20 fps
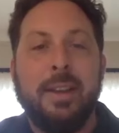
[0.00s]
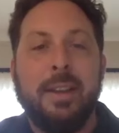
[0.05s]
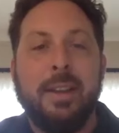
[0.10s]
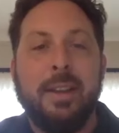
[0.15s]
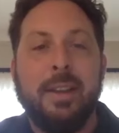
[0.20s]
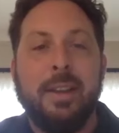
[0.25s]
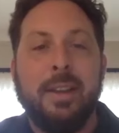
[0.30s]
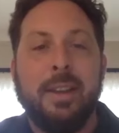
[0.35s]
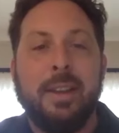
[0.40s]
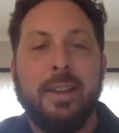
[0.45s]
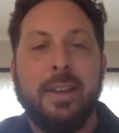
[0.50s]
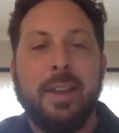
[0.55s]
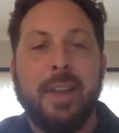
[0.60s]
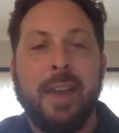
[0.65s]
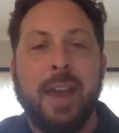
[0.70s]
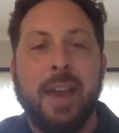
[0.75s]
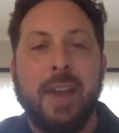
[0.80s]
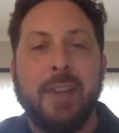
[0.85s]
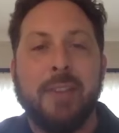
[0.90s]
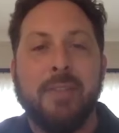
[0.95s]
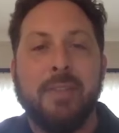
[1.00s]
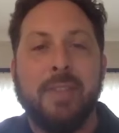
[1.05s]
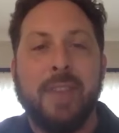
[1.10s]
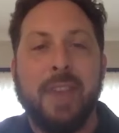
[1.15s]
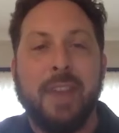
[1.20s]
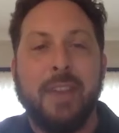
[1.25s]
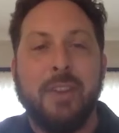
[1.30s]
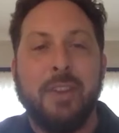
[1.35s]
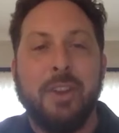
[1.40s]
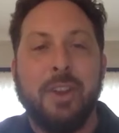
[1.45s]
the the guys of
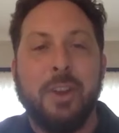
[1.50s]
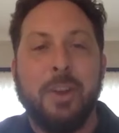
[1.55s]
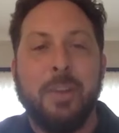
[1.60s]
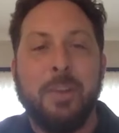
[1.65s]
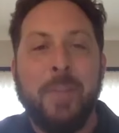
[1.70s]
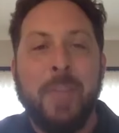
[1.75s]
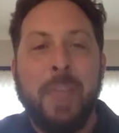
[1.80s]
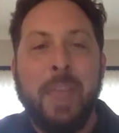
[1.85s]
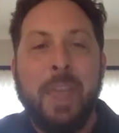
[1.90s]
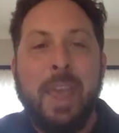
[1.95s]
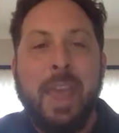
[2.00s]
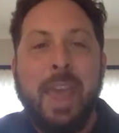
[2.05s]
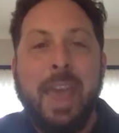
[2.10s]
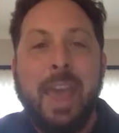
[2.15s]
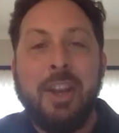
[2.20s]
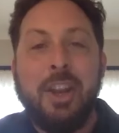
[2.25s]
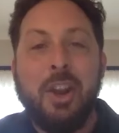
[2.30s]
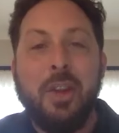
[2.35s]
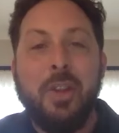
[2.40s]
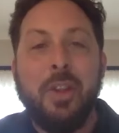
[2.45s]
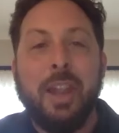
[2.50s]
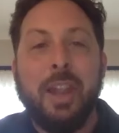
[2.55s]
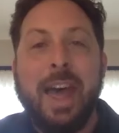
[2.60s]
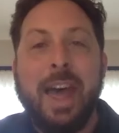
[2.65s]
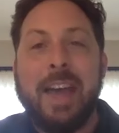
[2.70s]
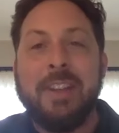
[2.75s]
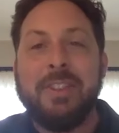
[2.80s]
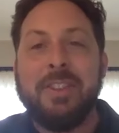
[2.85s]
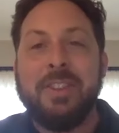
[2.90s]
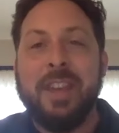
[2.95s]
that, you know. And you know, the
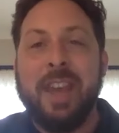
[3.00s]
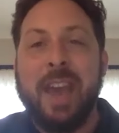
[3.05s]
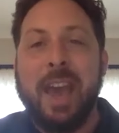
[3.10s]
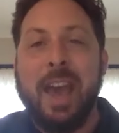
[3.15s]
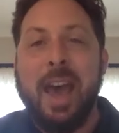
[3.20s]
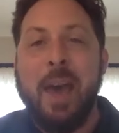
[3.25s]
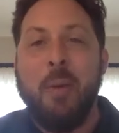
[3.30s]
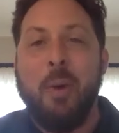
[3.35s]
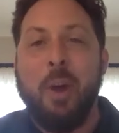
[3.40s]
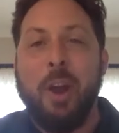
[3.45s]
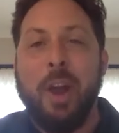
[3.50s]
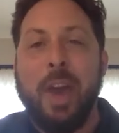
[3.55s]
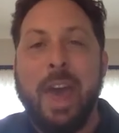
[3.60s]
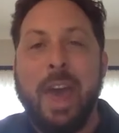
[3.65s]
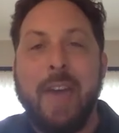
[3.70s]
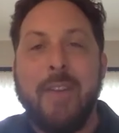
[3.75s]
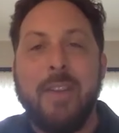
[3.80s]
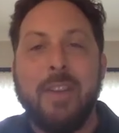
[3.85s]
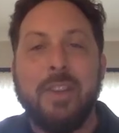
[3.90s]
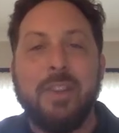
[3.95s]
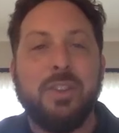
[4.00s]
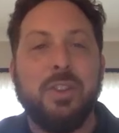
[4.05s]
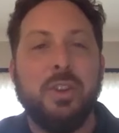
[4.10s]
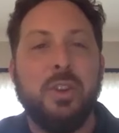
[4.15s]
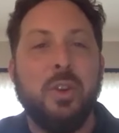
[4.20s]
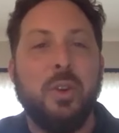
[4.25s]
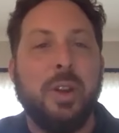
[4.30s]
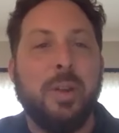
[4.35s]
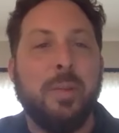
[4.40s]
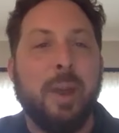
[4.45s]
last thing I, I want to add this
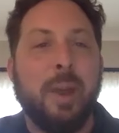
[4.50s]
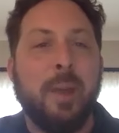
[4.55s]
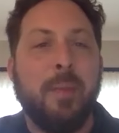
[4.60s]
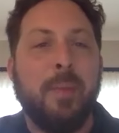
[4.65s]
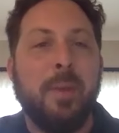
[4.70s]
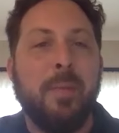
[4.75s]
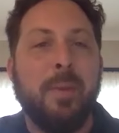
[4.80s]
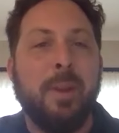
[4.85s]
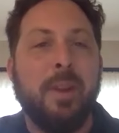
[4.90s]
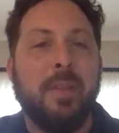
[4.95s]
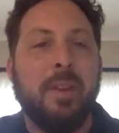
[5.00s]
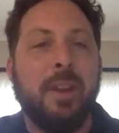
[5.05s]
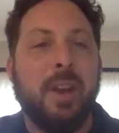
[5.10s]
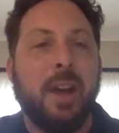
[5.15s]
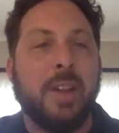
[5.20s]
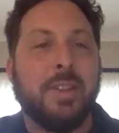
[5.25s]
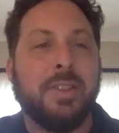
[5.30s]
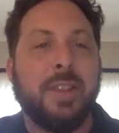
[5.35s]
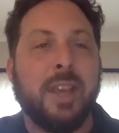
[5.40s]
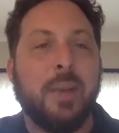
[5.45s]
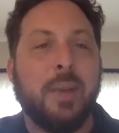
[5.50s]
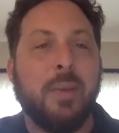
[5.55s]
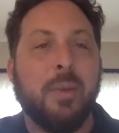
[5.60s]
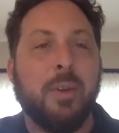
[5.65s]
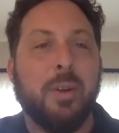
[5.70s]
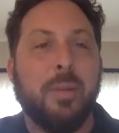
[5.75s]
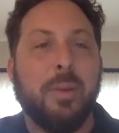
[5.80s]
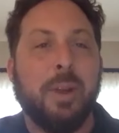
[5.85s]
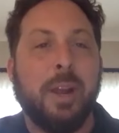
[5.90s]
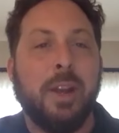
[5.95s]
too, and it might be a bit of a non
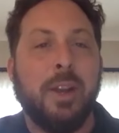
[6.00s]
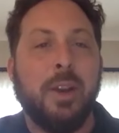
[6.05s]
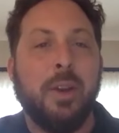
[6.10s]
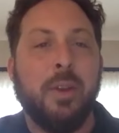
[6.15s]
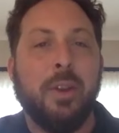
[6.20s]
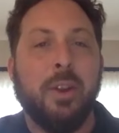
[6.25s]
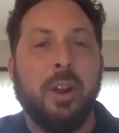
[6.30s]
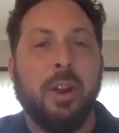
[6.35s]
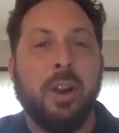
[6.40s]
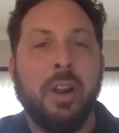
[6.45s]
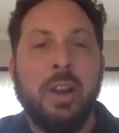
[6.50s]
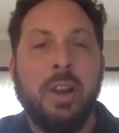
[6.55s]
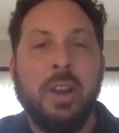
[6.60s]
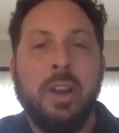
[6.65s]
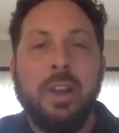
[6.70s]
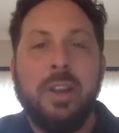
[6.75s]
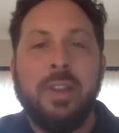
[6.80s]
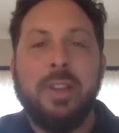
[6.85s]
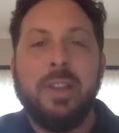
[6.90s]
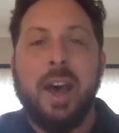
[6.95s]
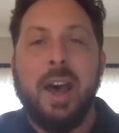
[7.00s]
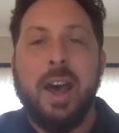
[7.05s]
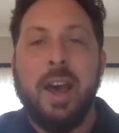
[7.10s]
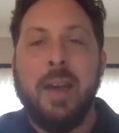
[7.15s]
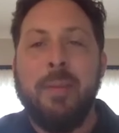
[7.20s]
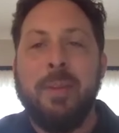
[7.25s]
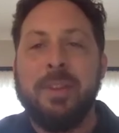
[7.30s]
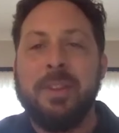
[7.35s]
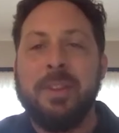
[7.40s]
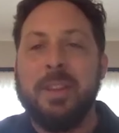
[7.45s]
sequitur, but I know that our
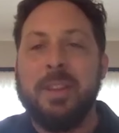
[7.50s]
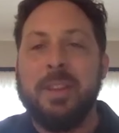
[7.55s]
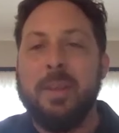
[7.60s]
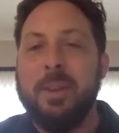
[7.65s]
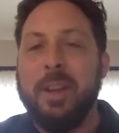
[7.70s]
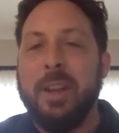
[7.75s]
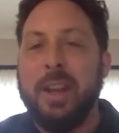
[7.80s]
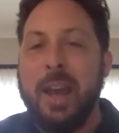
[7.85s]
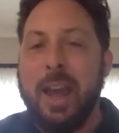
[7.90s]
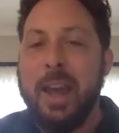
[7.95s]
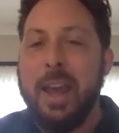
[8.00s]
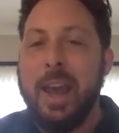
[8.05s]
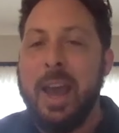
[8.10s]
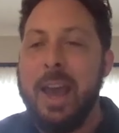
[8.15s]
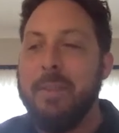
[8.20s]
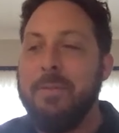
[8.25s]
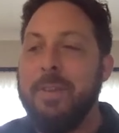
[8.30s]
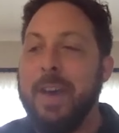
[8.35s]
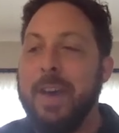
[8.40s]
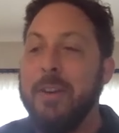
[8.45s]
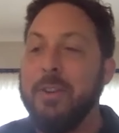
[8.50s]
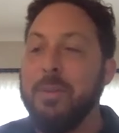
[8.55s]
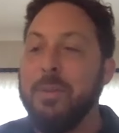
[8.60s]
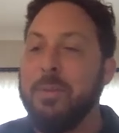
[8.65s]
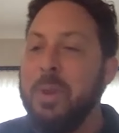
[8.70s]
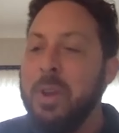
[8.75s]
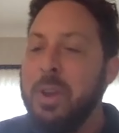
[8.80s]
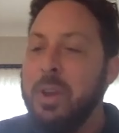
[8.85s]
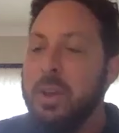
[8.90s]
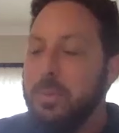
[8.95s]
time is limited. I, I found
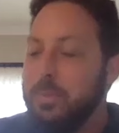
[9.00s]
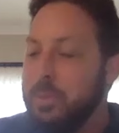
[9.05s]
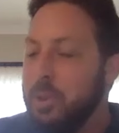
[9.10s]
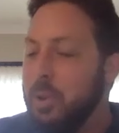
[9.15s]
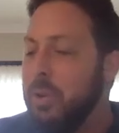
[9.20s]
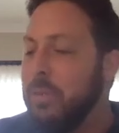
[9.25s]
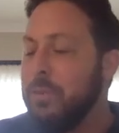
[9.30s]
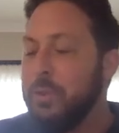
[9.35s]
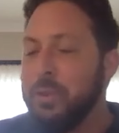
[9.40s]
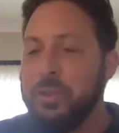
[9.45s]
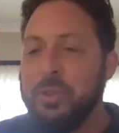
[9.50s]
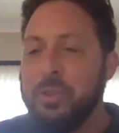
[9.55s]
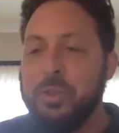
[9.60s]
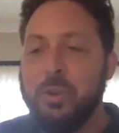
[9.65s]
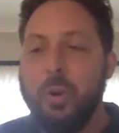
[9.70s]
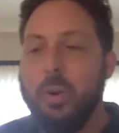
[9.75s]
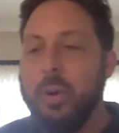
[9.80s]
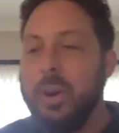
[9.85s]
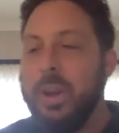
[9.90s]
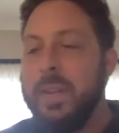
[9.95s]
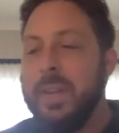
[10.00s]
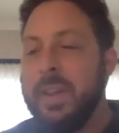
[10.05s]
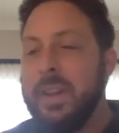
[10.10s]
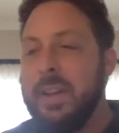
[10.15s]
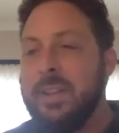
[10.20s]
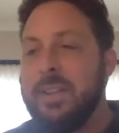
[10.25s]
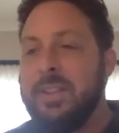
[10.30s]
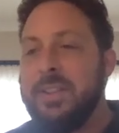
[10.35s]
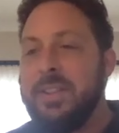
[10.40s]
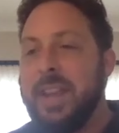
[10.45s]
a beautiful story that
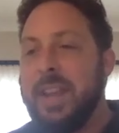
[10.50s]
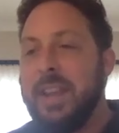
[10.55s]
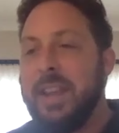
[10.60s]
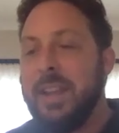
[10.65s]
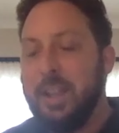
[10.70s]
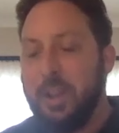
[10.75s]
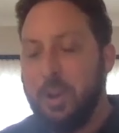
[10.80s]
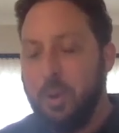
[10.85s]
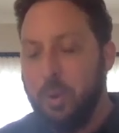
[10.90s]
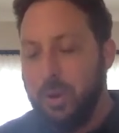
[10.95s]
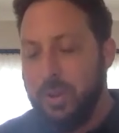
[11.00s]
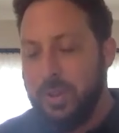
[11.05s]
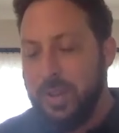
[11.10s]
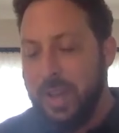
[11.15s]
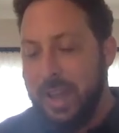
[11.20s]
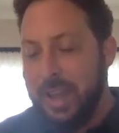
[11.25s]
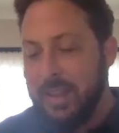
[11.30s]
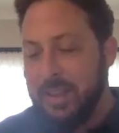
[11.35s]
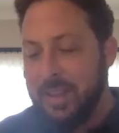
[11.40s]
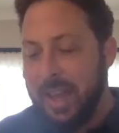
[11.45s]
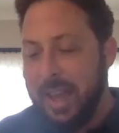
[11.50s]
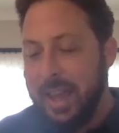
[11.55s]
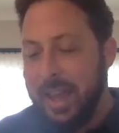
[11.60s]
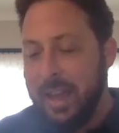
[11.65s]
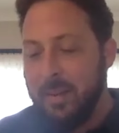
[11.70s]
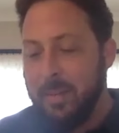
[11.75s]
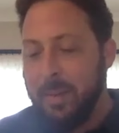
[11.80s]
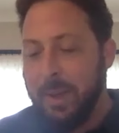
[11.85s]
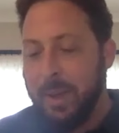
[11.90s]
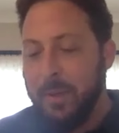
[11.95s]
Stanley Cortez
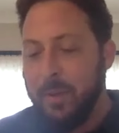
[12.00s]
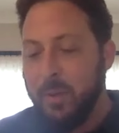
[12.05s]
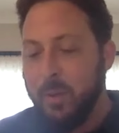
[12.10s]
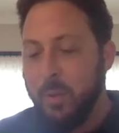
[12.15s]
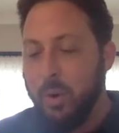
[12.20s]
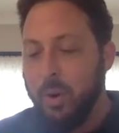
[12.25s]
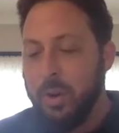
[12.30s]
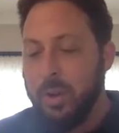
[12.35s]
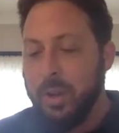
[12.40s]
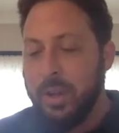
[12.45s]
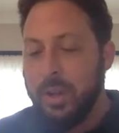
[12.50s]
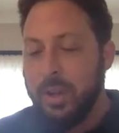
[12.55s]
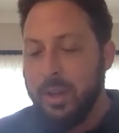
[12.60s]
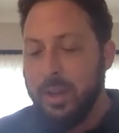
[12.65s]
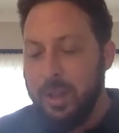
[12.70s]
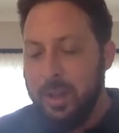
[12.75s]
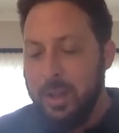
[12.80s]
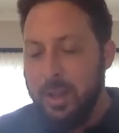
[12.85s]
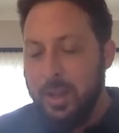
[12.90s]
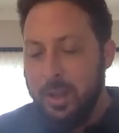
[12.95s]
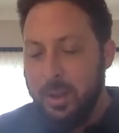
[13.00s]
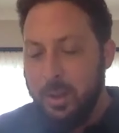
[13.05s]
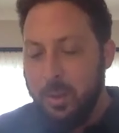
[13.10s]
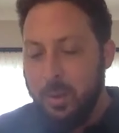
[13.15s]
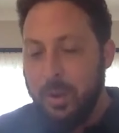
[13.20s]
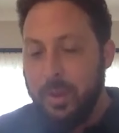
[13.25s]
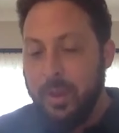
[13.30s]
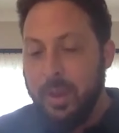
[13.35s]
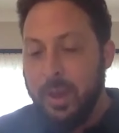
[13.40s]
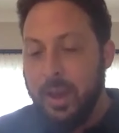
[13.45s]
had about the working
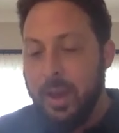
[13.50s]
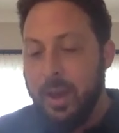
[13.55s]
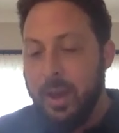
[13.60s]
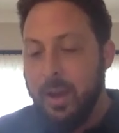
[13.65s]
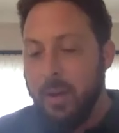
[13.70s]
with uh,